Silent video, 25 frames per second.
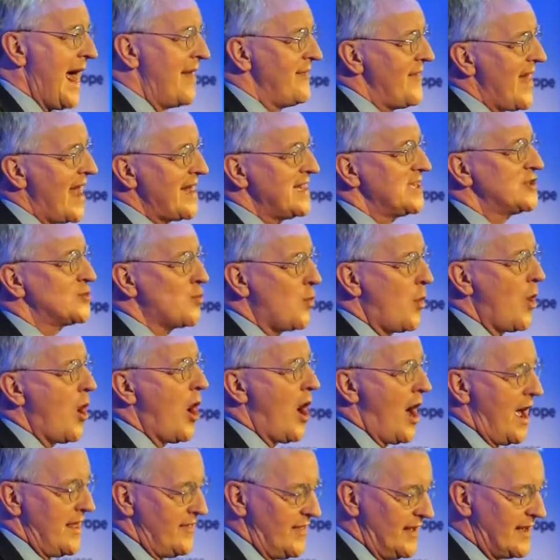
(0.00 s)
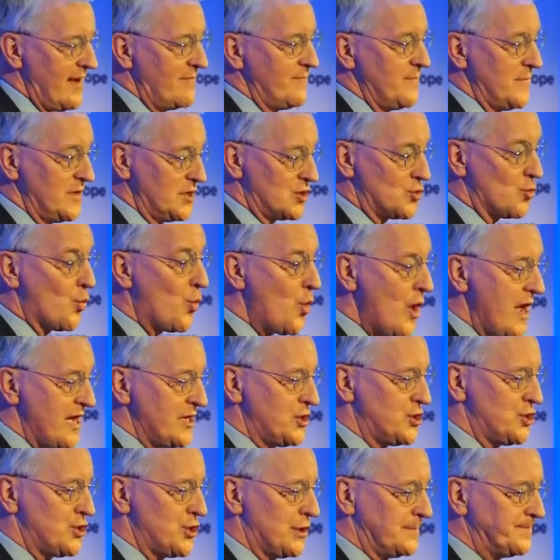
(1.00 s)
And that is why the government's
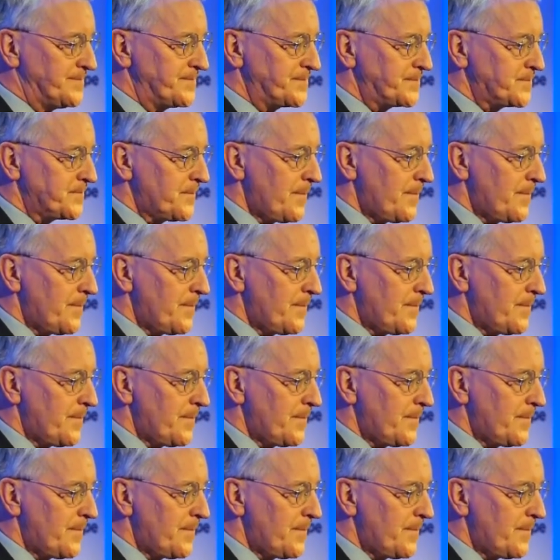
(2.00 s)
wish